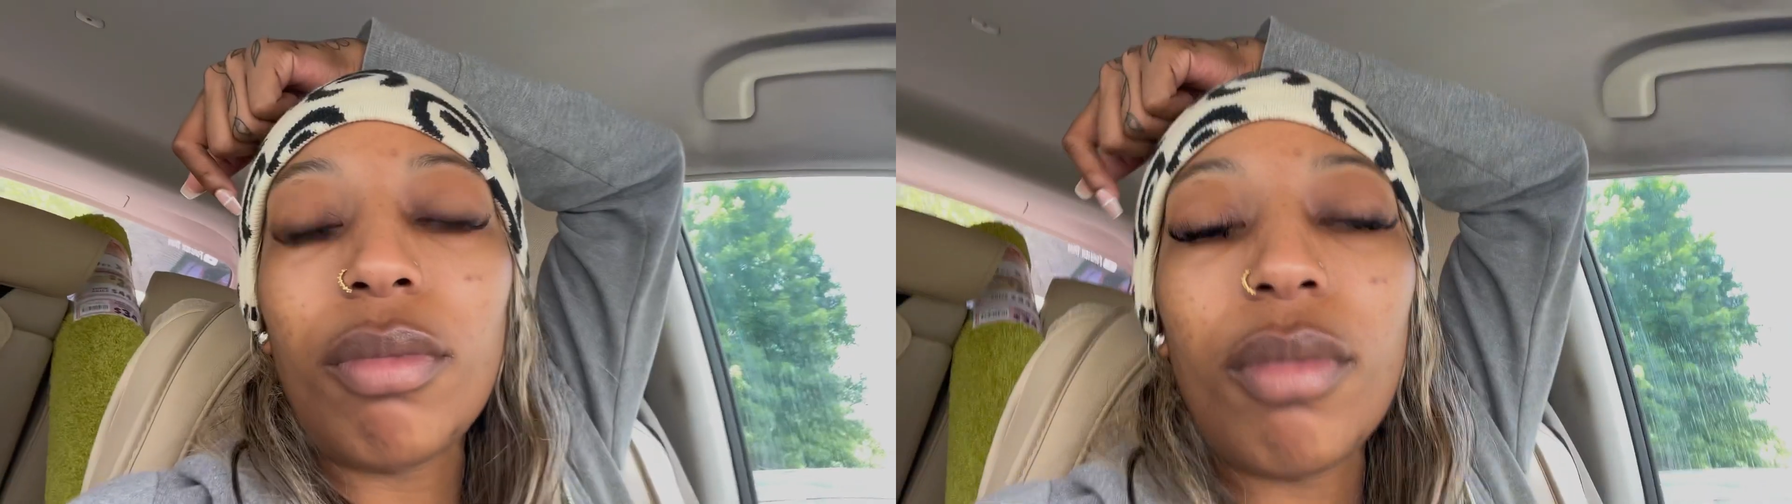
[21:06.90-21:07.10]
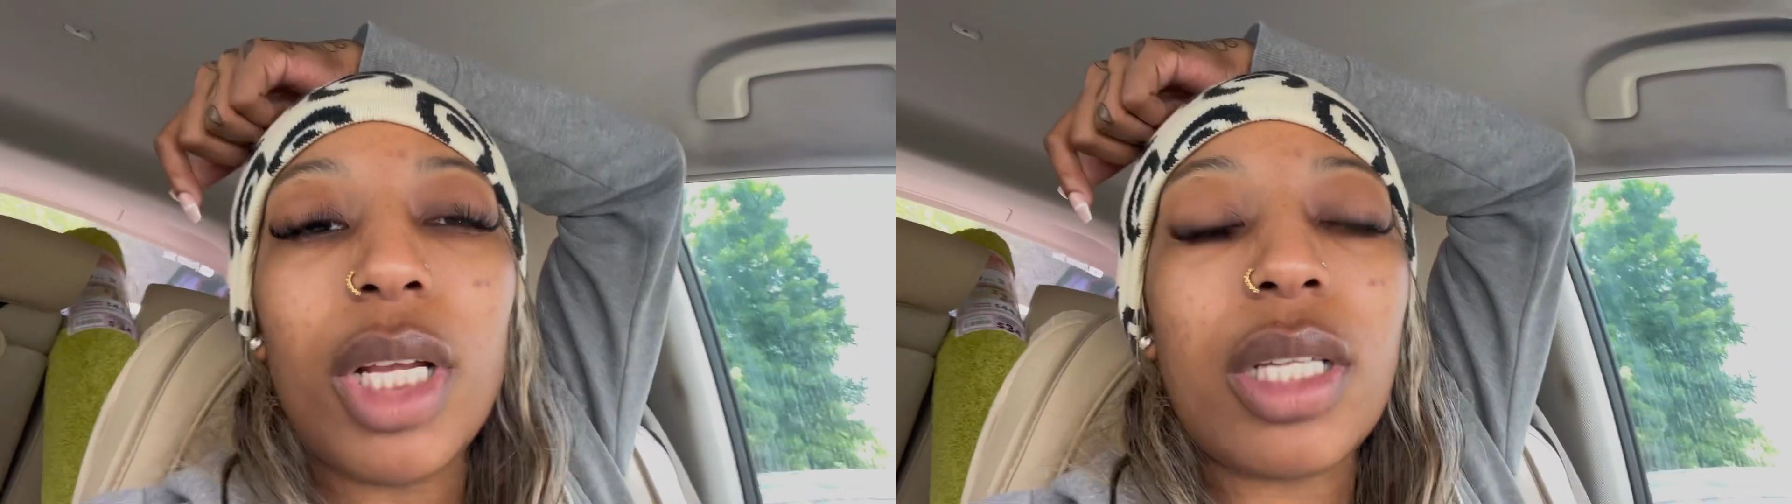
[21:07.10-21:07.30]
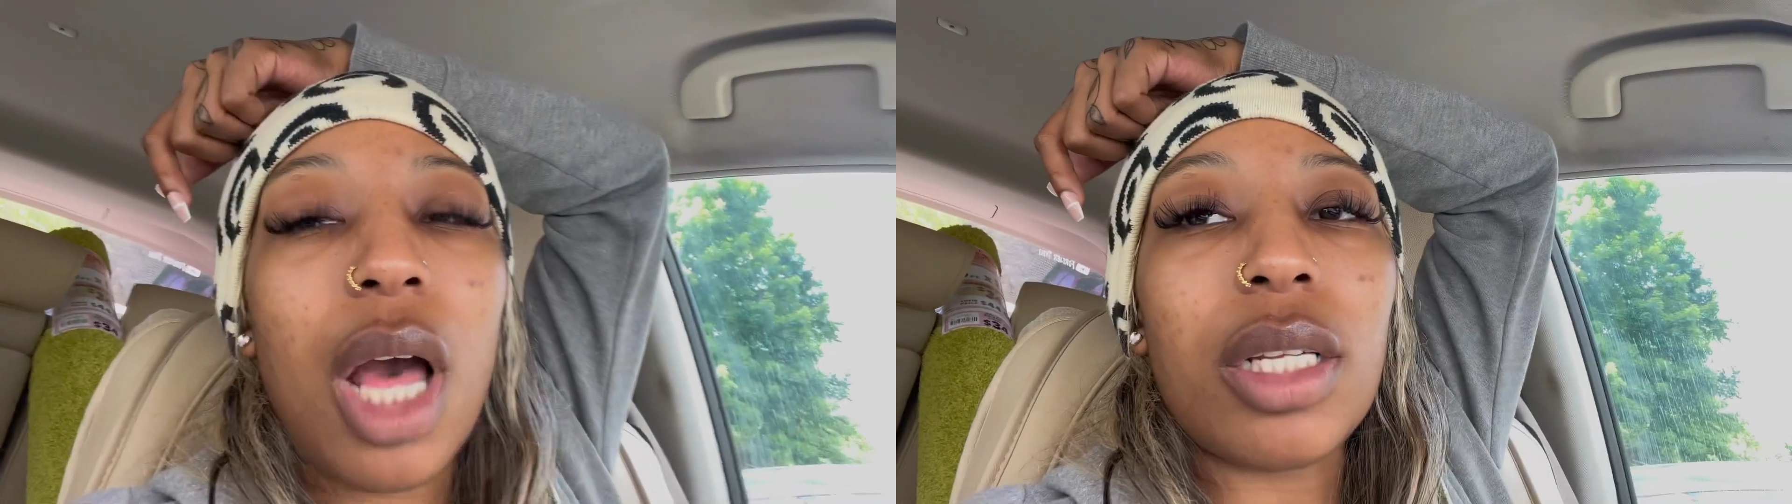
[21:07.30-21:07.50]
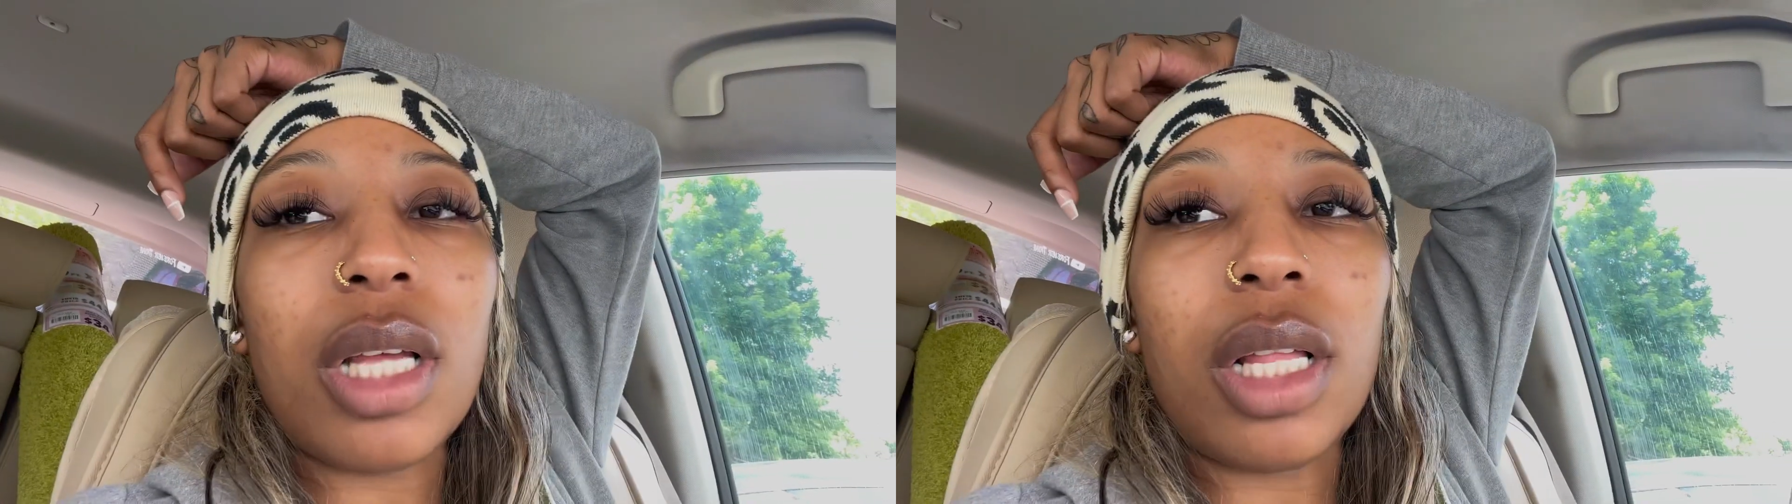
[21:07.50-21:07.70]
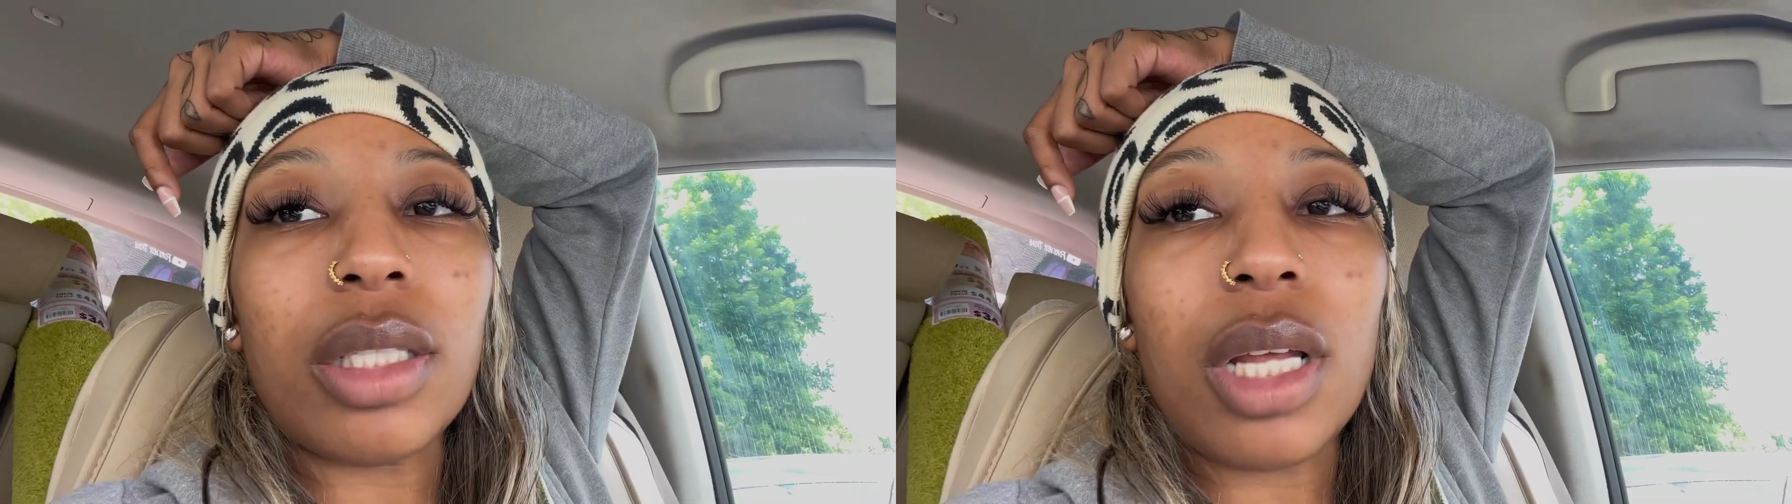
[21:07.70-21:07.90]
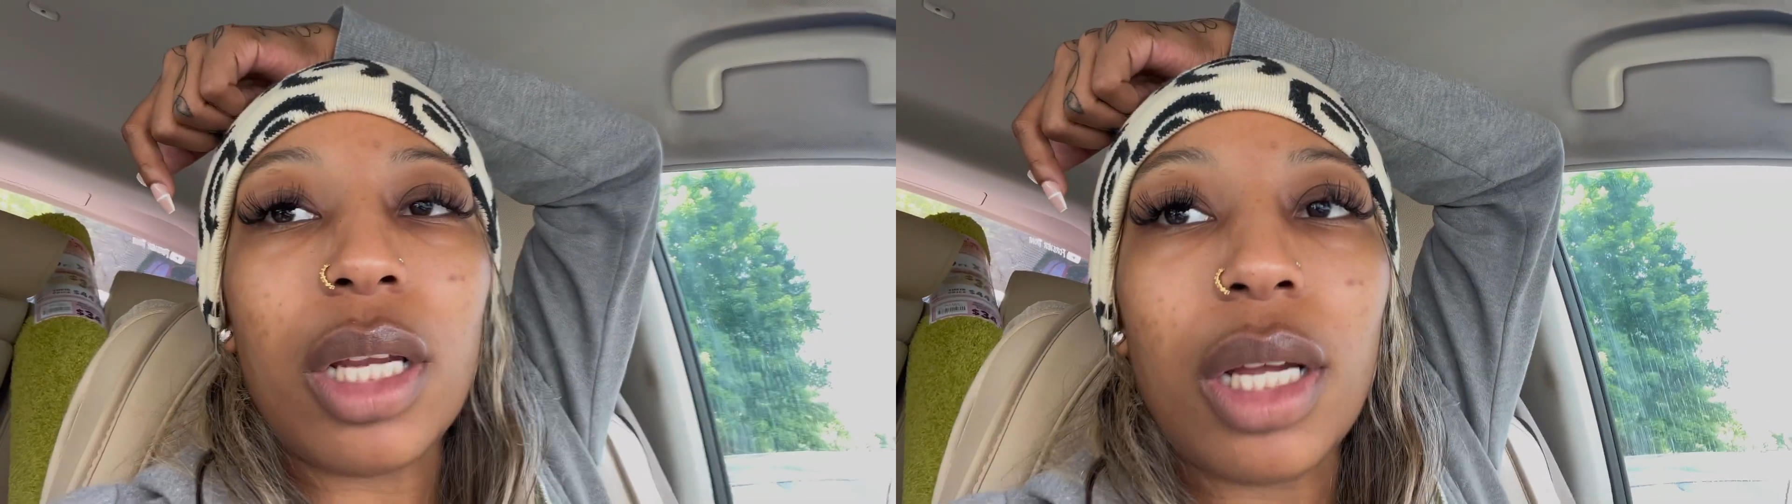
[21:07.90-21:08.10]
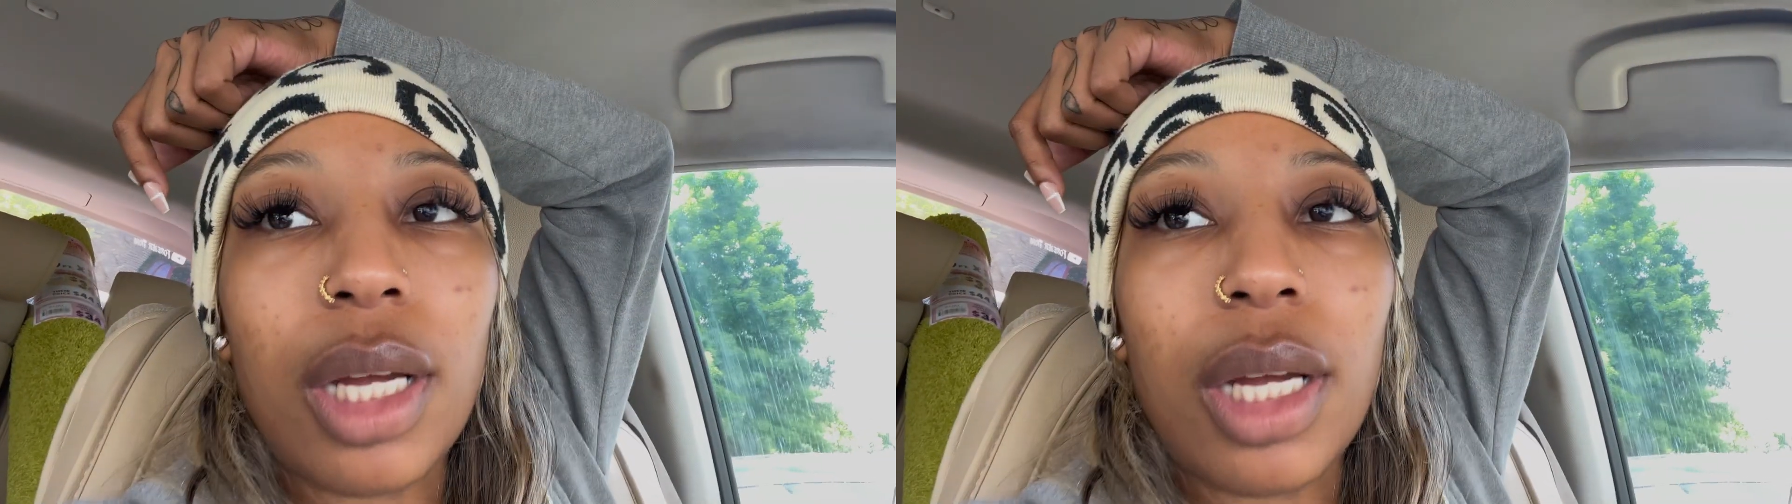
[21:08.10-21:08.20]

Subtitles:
It's hot as hell outside, y'all.